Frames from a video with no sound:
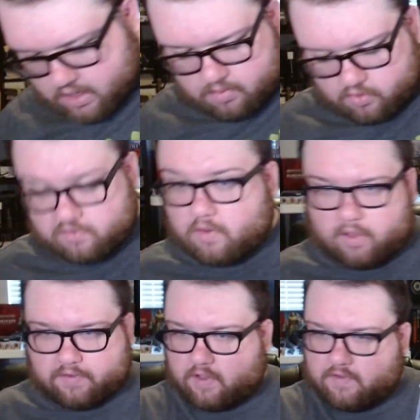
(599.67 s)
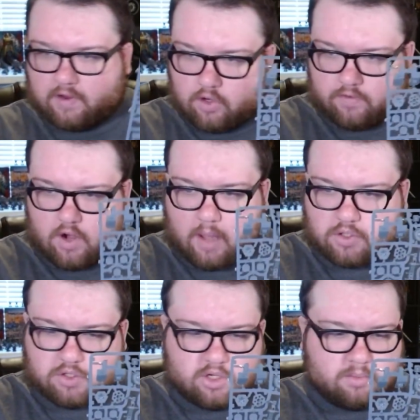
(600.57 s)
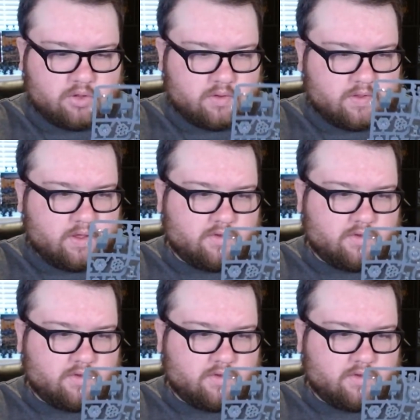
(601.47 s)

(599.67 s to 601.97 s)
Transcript: There's, like I said, several different options you can build with these.